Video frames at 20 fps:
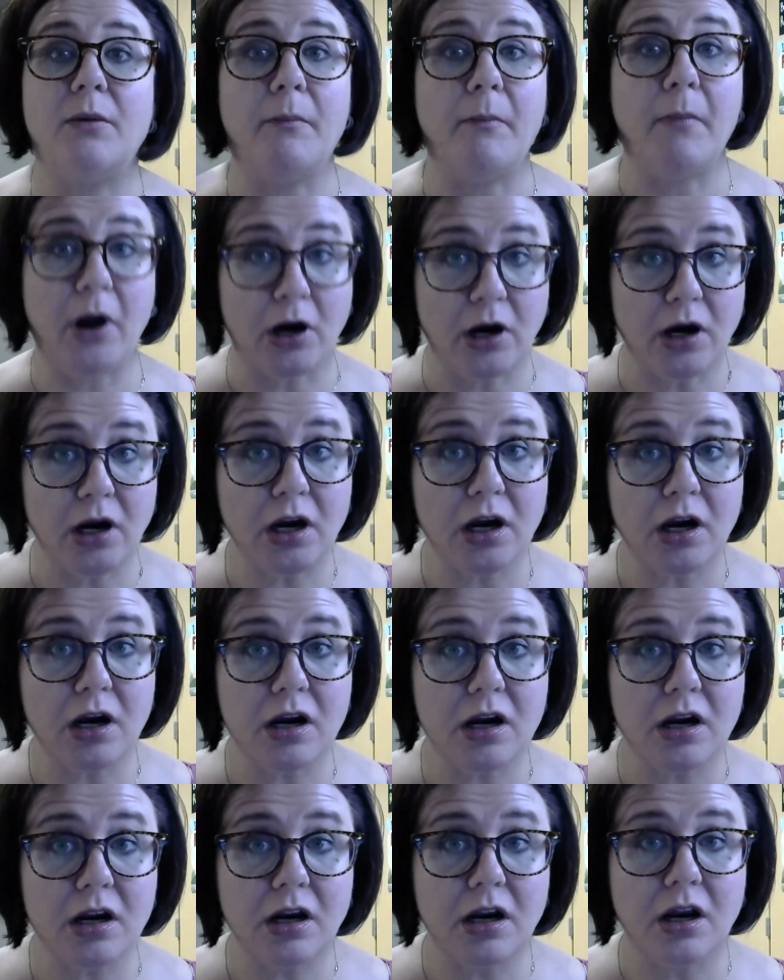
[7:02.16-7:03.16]
the marker?
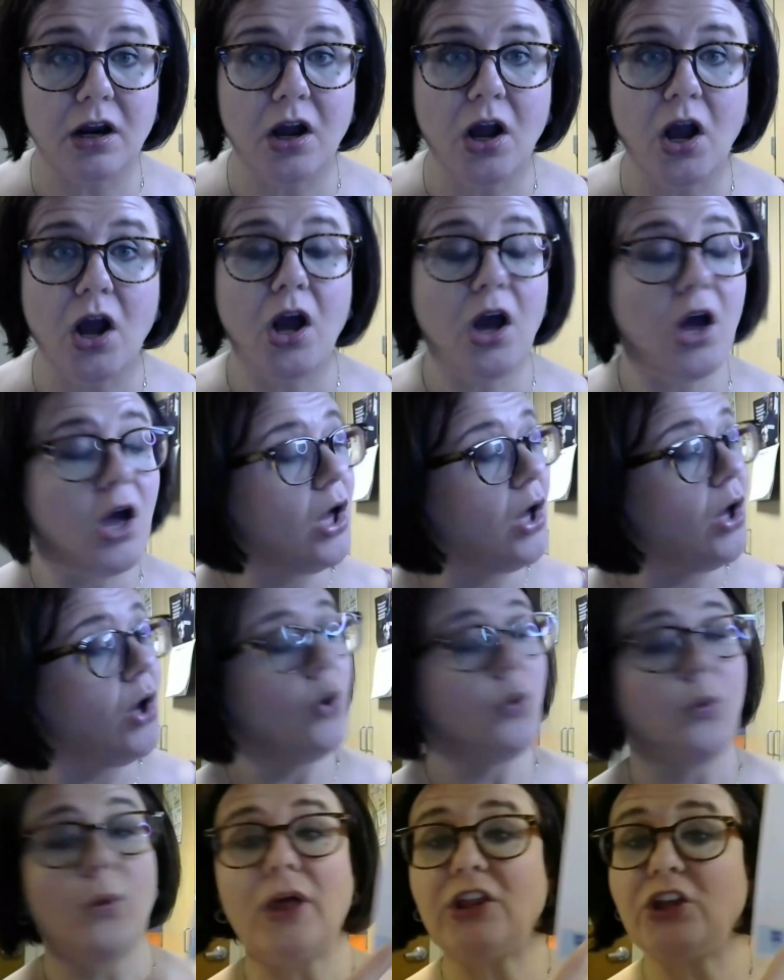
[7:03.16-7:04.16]

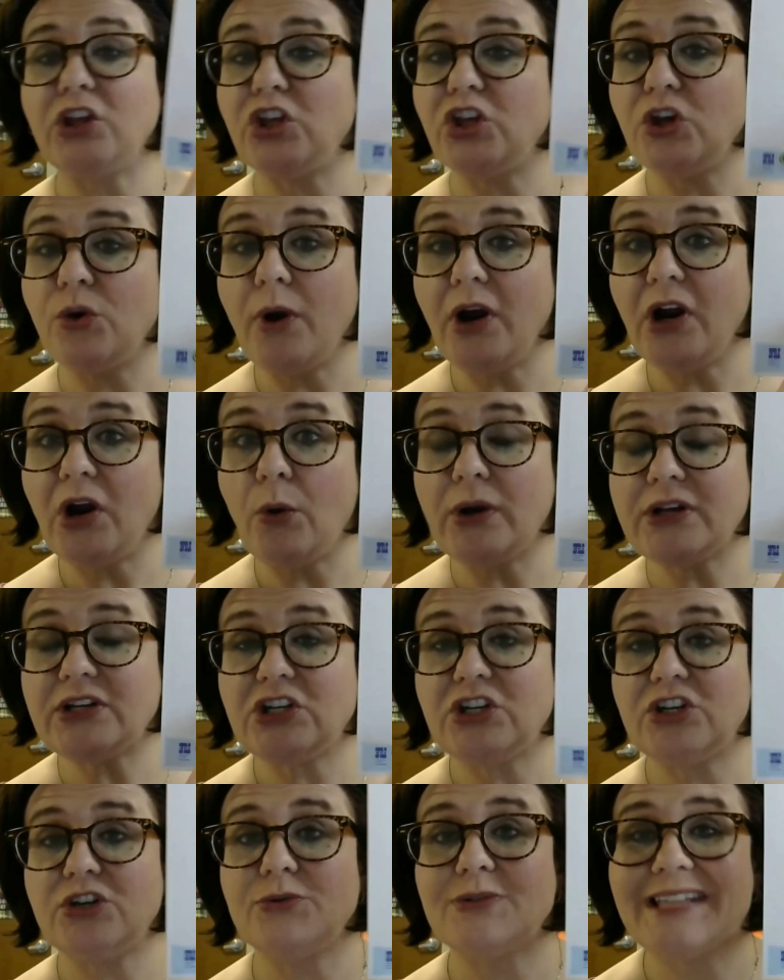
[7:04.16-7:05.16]
Well, you are going
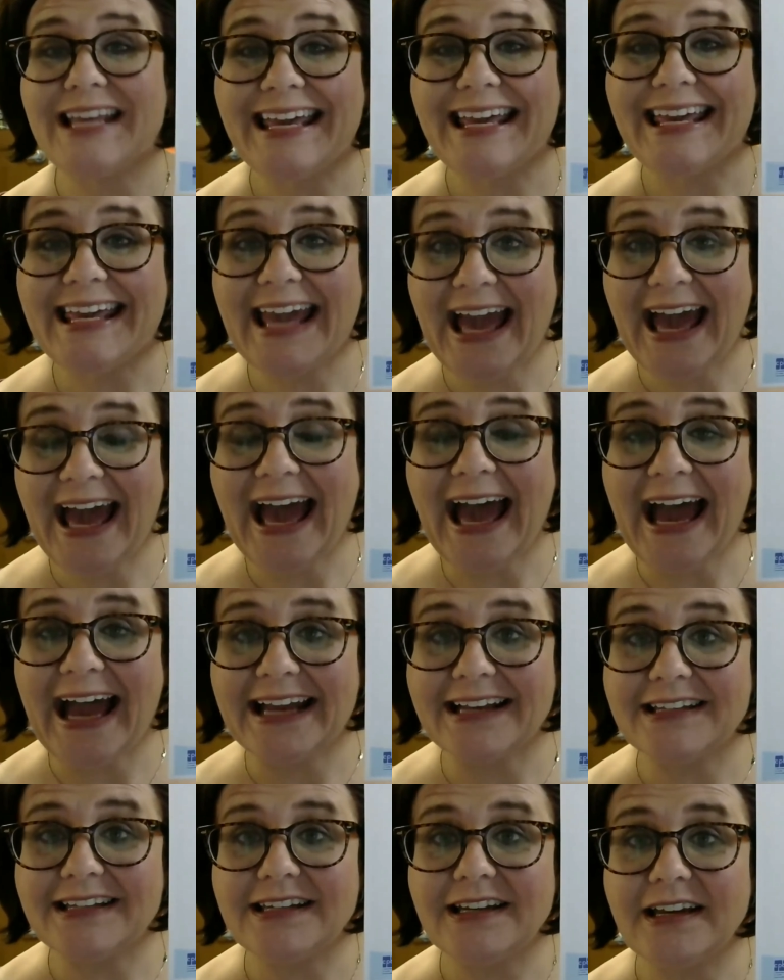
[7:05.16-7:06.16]
to use
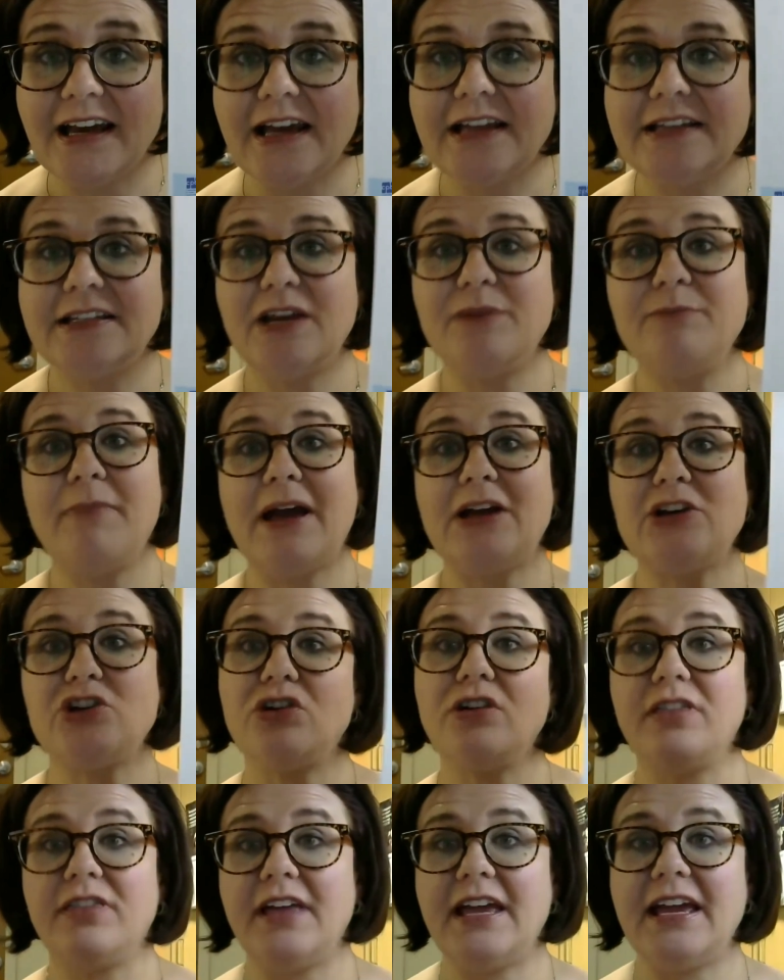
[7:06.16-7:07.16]
cat to
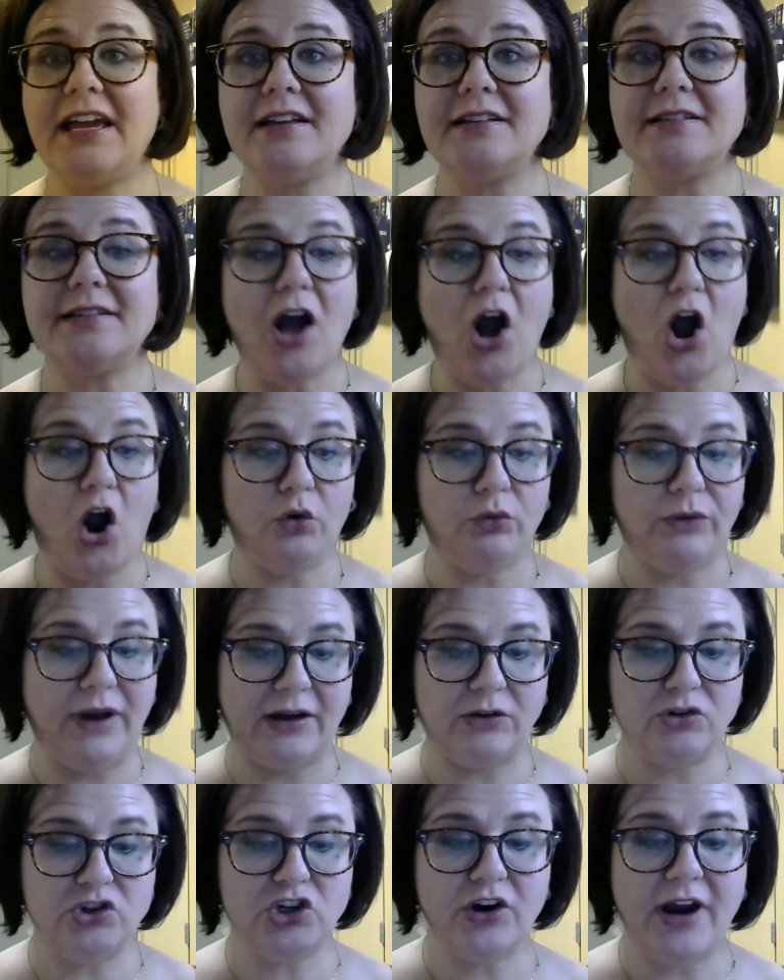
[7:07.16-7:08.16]
measure things
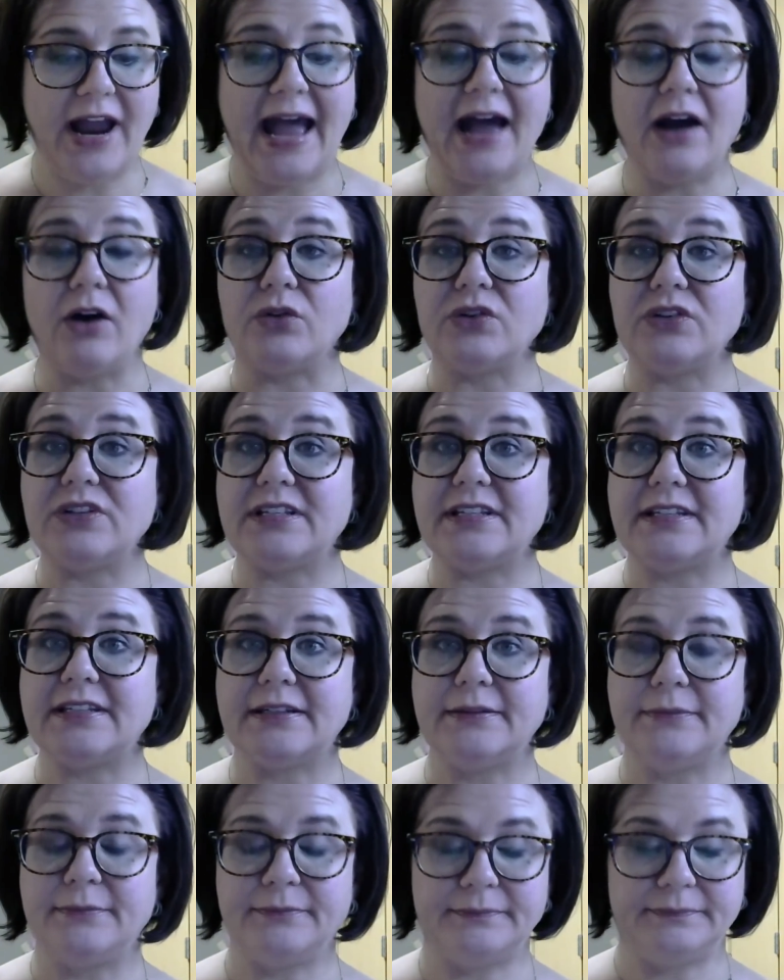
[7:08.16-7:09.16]
around your
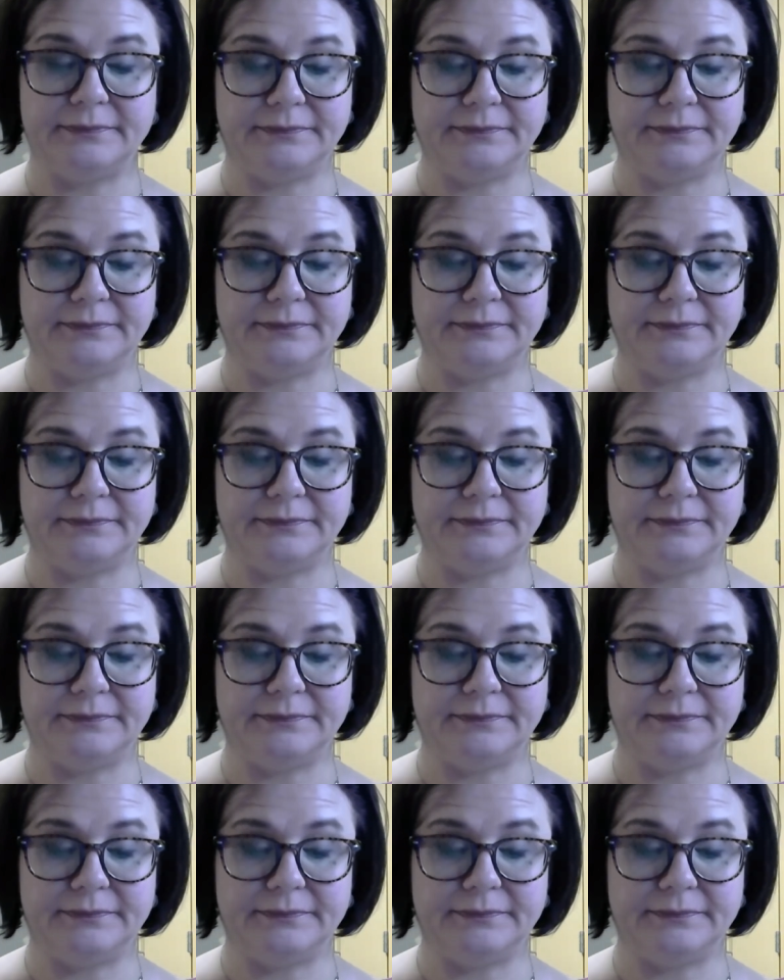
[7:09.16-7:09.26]
house.